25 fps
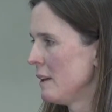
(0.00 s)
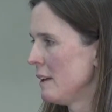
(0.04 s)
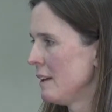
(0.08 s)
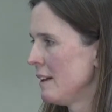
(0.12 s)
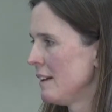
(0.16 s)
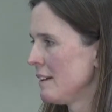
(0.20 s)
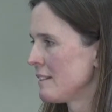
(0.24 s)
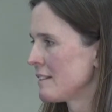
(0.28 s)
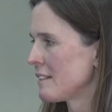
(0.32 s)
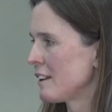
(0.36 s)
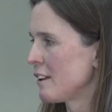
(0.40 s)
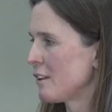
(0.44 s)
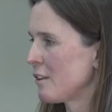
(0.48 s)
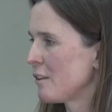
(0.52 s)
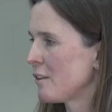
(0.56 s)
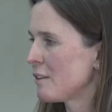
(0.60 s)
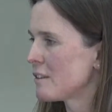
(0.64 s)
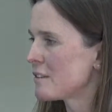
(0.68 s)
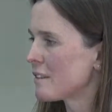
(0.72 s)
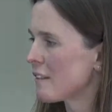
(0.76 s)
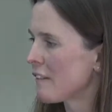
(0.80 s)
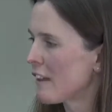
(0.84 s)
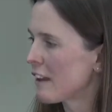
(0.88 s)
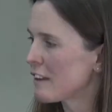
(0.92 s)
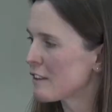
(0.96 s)
So
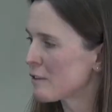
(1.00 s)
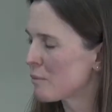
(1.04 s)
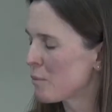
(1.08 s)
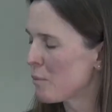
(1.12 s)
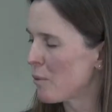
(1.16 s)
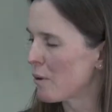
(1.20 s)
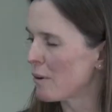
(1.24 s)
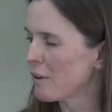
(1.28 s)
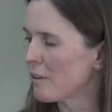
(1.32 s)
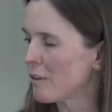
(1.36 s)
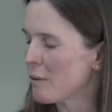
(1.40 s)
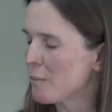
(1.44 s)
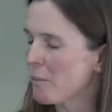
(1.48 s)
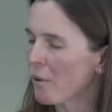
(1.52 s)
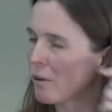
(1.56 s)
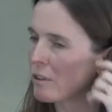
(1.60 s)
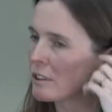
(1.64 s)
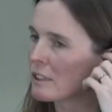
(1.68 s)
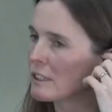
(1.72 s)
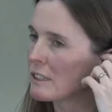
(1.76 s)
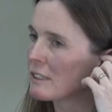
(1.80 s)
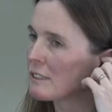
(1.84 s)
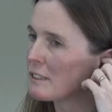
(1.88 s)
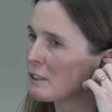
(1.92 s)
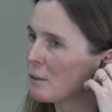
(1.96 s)
that's one of the
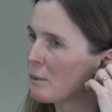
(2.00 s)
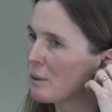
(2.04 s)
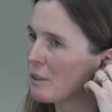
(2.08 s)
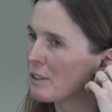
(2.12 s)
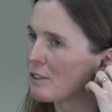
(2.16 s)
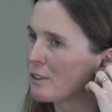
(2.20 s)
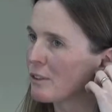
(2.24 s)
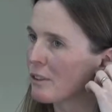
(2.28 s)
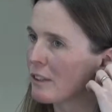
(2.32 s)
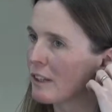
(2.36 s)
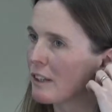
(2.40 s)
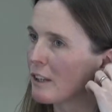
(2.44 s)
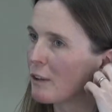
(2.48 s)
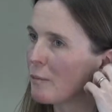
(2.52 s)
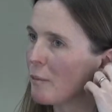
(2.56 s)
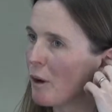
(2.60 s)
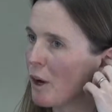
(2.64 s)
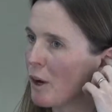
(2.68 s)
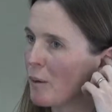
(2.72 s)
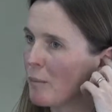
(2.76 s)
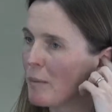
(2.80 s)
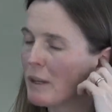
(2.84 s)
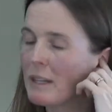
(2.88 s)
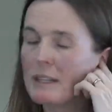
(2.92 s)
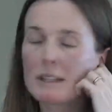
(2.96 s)
projects that we're doing at the
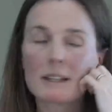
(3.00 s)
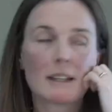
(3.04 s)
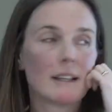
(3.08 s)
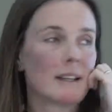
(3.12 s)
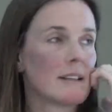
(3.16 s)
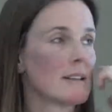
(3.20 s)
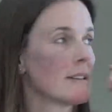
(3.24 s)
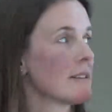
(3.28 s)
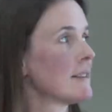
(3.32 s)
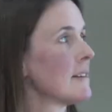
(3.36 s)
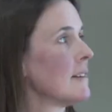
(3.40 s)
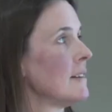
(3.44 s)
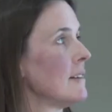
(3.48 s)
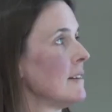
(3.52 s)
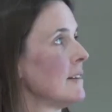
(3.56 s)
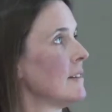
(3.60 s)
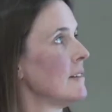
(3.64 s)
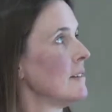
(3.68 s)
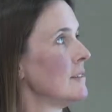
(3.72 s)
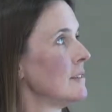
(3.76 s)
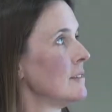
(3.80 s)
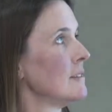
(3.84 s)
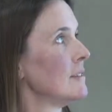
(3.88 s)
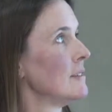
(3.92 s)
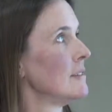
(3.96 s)
moment, is
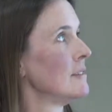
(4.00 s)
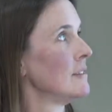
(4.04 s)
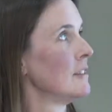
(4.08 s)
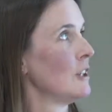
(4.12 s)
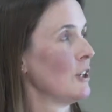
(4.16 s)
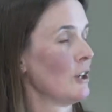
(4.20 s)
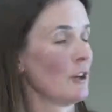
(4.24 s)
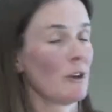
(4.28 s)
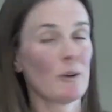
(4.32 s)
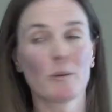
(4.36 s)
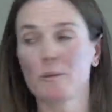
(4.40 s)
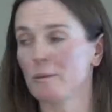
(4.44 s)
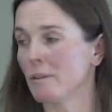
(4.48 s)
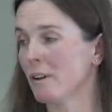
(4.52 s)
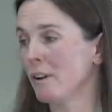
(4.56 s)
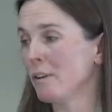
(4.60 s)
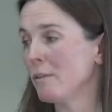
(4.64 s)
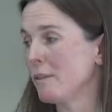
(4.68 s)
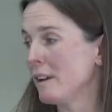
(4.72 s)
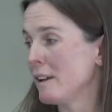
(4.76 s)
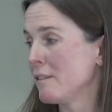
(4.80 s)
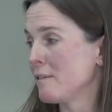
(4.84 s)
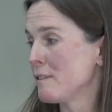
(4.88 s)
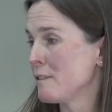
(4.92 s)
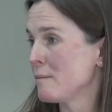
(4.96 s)
who
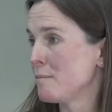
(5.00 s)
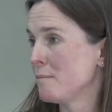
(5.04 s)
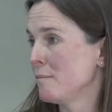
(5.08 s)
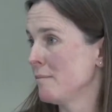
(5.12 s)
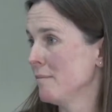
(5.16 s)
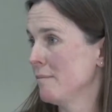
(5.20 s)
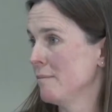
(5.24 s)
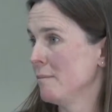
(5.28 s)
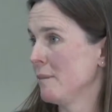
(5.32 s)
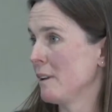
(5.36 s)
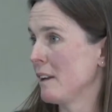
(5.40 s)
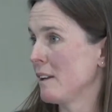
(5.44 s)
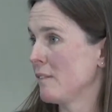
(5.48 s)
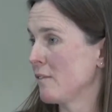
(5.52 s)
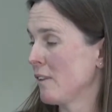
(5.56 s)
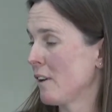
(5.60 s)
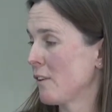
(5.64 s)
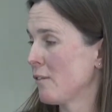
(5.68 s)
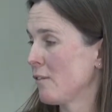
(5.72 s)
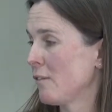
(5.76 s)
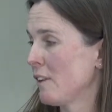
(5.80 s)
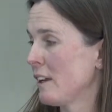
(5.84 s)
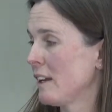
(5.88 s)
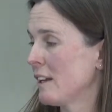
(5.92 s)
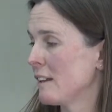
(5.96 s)
lives beneath our
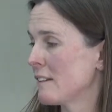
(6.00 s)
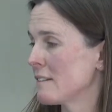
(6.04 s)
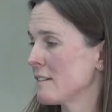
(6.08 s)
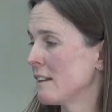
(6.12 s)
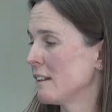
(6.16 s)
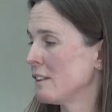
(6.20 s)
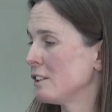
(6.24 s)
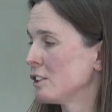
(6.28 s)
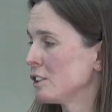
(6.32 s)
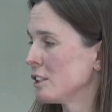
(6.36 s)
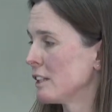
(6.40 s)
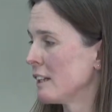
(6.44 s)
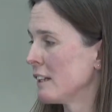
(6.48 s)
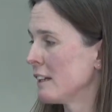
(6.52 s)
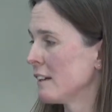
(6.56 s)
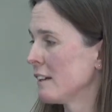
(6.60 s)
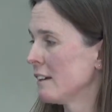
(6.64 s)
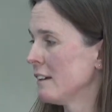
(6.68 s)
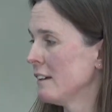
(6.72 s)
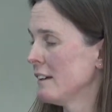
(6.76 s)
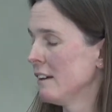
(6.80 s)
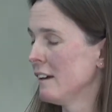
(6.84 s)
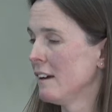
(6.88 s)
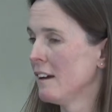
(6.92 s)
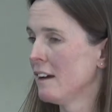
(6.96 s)
feet, essentially.
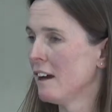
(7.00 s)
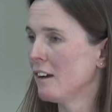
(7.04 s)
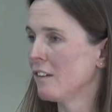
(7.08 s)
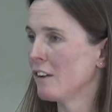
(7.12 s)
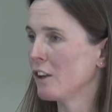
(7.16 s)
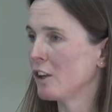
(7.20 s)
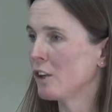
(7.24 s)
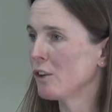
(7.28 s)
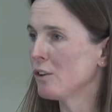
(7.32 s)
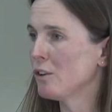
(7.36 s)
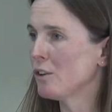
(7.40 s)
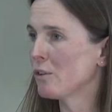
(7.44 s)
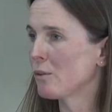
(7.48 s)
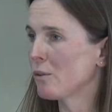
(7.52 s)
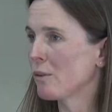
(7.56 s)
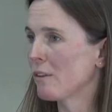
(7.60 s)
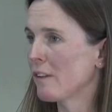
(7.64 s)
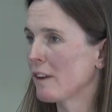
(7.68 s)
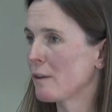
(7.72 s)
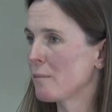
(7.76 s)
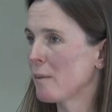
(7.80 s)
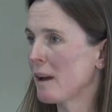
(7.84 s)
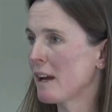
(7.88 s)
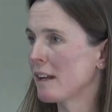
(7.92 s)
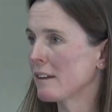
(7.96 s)
Are they good or are
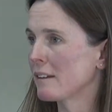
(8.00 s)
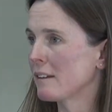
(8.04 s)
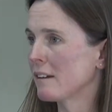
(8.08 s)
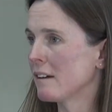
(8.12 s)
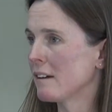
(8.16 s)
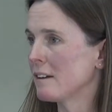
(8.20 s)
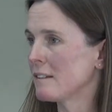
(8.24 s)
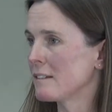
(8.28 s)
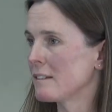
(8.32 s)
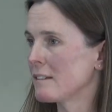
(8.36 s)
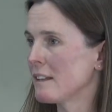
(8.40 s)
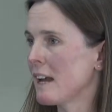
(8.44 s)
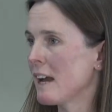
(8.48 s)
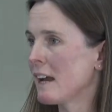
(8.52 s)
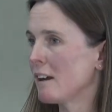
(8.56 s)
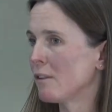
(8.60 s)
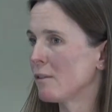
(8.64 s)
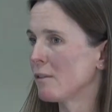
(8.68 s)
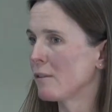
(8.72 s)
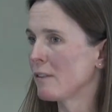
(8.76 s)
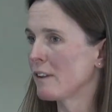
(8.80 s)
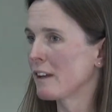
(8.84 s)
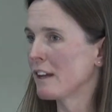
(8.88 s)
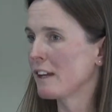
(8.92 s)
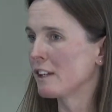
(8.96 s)
they bad guys, and how
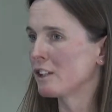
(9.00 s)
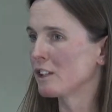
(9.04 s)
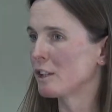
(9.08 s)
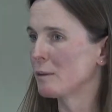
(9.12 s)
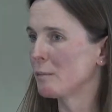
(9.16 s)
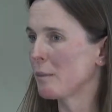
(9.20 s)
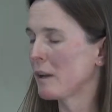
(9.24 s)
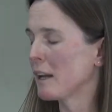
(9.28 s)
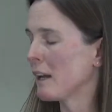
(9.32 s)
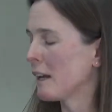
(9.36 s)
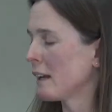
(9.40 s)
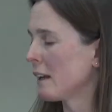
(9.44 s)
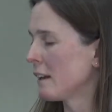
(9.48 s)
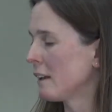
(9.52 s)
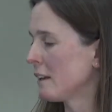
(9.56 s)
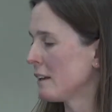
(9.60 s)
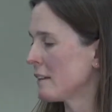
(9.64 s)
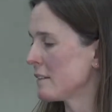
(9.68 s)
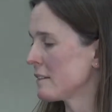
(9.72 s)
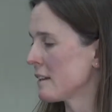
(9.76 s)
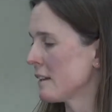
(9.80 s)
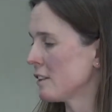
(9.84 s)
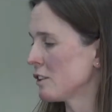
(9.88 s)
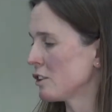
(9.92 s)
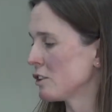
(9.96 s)
are they actually playing an
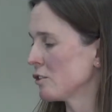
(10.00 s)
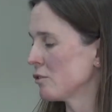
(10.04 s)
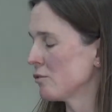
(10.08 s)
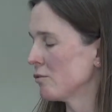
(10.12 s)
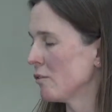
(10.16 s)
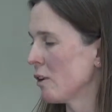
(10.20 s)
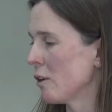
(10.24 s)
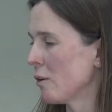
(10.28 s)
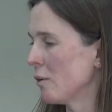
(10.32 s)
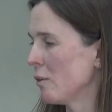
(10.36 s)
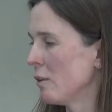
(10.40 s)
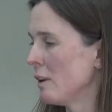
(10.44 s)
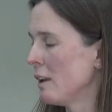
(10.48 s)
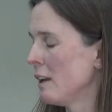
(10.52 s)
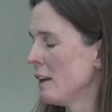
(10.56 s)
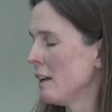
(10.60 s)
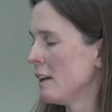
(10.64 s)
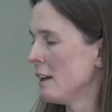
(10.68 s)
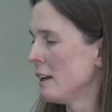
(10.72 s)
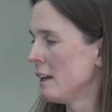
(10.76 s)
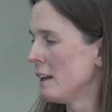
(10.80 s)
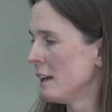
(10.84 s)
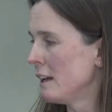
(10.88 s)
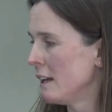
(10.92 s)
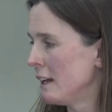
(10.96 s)
essential role
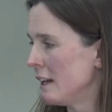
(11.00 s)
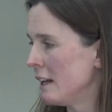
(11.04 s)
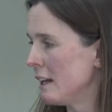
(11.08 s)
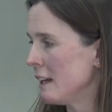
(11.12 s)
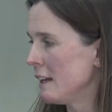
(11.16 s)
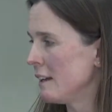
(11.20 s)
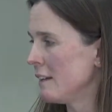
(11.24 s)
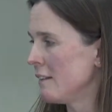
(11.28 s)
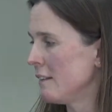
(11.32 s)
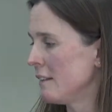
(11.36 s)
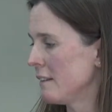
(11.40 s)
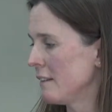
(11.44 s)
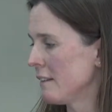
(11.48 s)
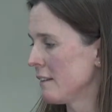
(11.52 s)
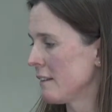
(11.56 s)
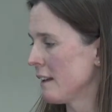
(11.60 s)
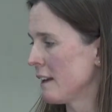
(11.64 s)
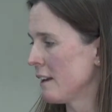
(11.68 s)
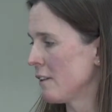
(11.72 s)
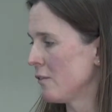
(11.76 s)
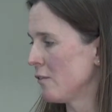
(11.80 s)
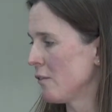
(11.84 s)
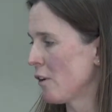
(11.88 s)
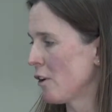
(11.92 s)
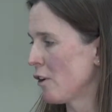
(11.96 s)
in that
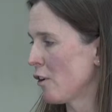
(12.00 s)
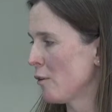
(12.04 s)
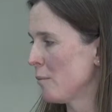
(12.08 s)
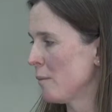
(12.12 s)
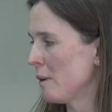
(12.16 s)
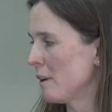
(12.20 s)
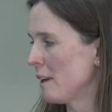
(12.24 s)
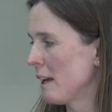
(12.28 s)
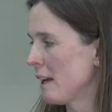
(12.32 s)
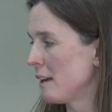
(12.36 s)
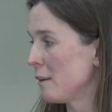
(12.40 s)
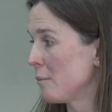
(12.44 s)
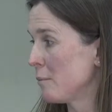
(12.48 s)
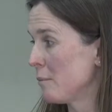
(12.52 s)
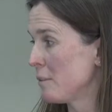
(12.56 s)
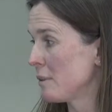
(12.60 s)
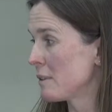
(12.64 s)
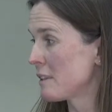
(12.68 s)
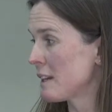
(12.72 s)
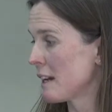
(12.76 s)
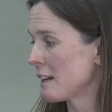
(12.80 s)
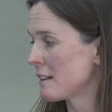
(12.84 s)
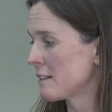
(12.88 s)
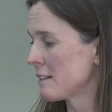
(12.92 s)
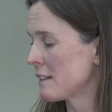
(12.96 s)
environment and in
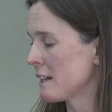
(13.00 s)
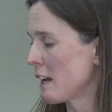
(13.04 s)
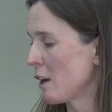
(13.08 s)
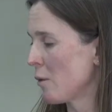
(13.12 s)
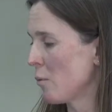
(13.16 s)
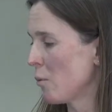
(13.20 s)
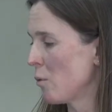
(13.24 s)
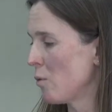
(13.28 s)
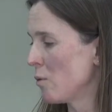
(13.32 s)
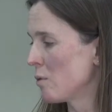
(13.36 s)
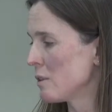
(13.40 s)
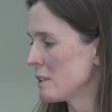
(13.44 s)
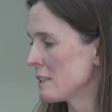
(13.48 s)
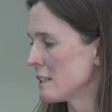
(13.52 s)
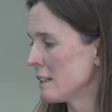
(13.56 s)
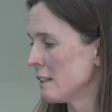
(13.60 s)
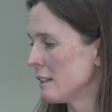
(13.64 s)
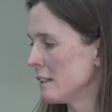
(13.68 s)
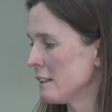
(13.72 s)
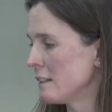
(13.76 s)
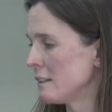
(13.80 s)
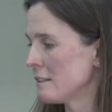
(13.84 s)
protecting our water?